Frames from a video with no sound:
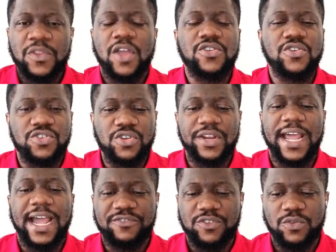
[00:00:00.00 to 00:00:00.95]
you don't
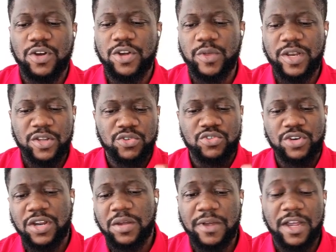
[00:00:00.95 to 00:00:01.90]
have to worry. We looked through
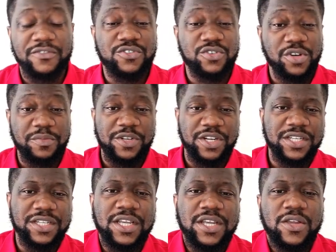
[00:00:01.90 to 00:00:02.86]
a number of
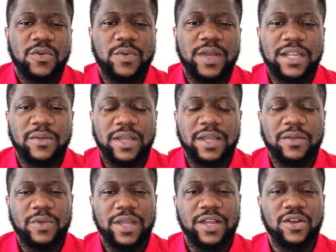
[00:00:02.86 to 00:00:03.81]
scriptures where, where,
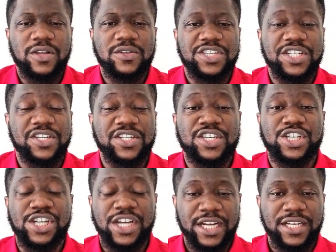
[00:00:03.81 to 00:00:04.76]
where God, Jesus
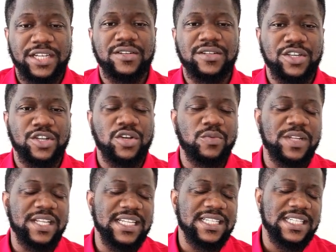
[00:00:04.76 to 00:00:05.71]
shared, you know, with
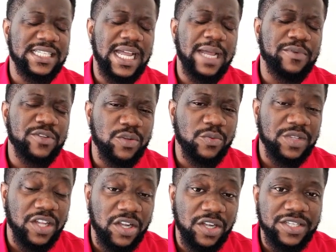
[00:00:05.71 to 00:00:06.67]
his disciples or
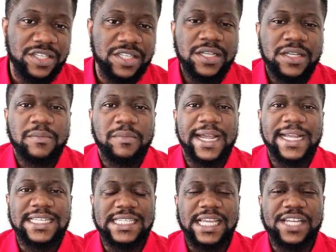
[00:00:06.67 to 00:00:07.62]
with us by
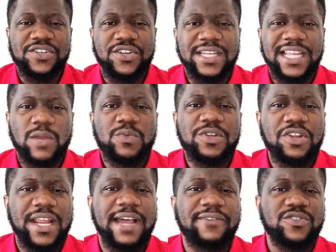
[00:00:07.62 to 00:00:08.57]
extension, that we don't
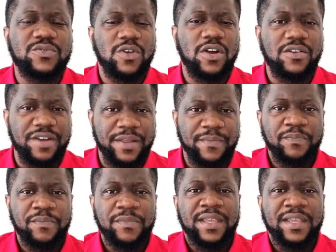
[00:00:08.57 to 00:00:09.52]
have to worry.
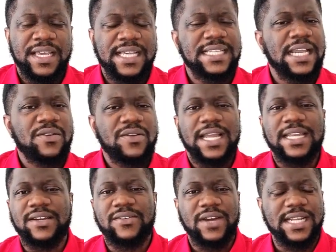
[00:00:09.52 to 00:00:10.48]
He said, look at
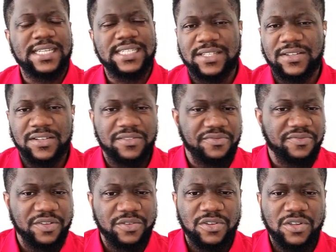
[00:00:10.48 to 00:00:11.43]
the grasses on the
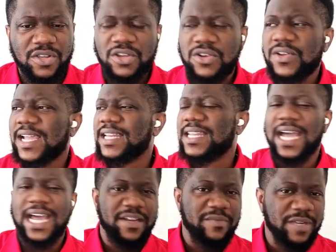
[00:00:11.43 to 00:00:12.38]
field. Look at the
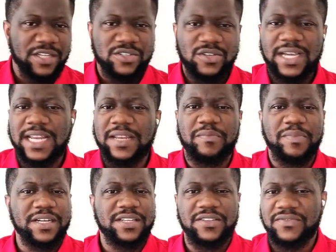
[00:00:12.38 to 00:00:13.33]
animals. Look at the
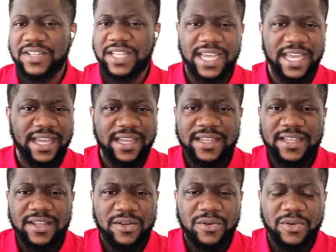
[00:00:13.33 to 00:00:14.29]
birds of the air.
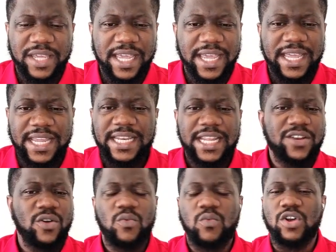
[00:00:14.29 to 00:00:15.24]
Okay? They
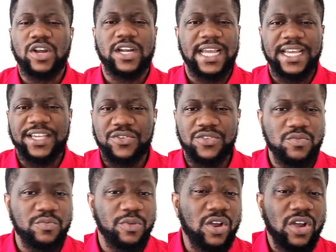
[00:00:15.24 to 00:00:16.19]
don't work like you do,
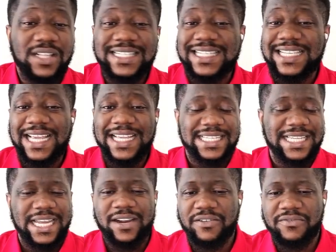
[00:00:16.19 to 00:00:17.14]
but God takes
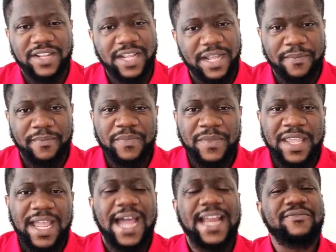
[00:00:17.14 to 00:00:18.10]
care of them.
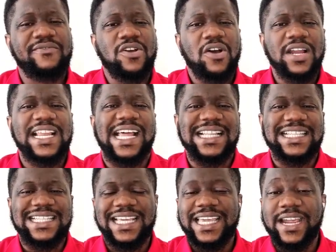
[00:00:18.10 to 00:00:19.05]
And if God can
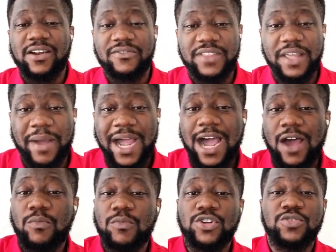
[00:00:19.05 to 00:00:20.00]
take care of them,
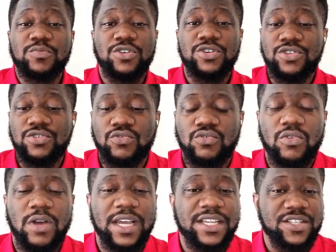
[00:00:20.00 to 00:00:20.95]
how much more you who
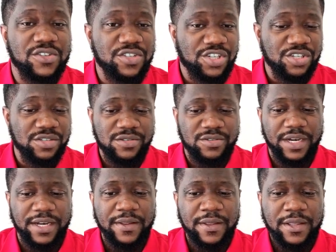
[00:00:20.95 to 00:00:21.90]
are his own
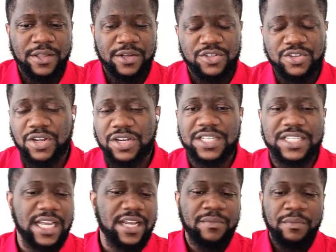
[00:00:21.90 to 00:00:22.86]
children? Do you
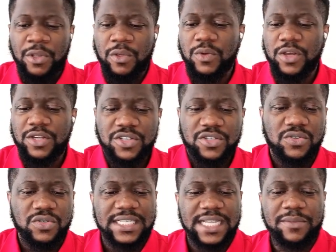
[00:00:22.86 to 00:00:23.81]
understand? We also
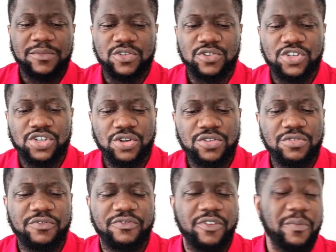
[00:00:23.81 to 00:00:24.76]
took time to show
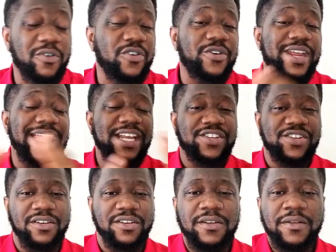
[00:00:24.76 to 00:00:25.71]
you from
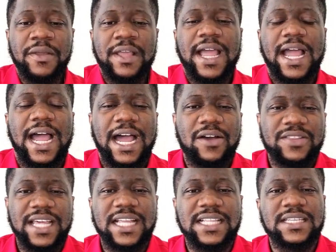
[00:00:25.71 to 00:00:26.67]
creation how
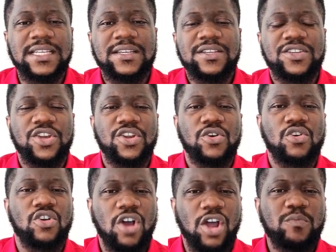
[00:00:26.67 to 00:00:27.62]
that, you know,
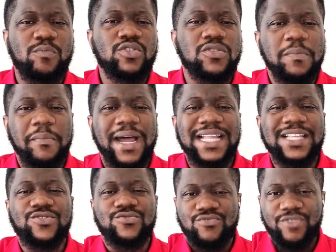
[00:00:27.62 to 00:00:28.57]
God put man
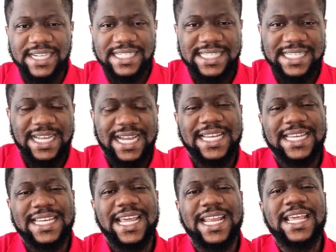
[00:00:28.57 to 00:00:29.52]
to rest
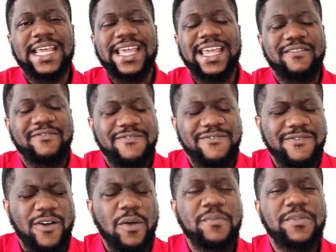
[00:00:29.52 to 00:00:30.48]
and then he
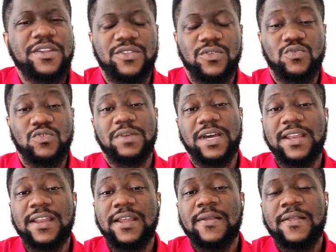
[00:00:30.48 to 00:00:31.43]
formed the
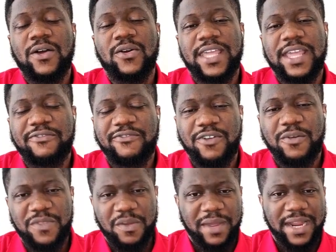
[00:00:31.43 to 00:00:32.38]
woman, okay,
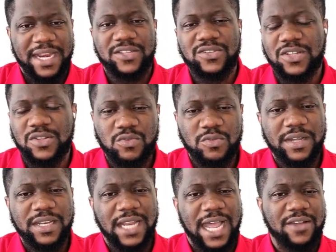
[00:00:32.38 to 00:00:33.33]
from the man. He took the
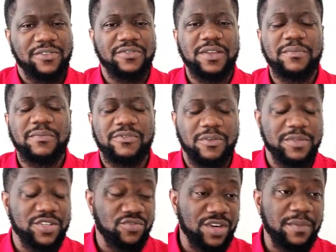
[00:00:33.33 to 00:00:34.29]
woman out of him from
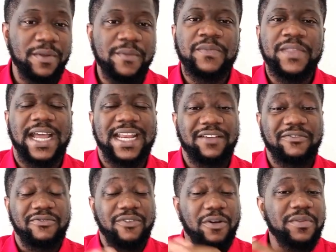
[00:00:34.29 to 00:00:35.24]
his rib and then
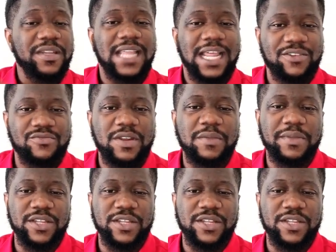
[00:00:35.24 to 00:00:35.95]
formed that rib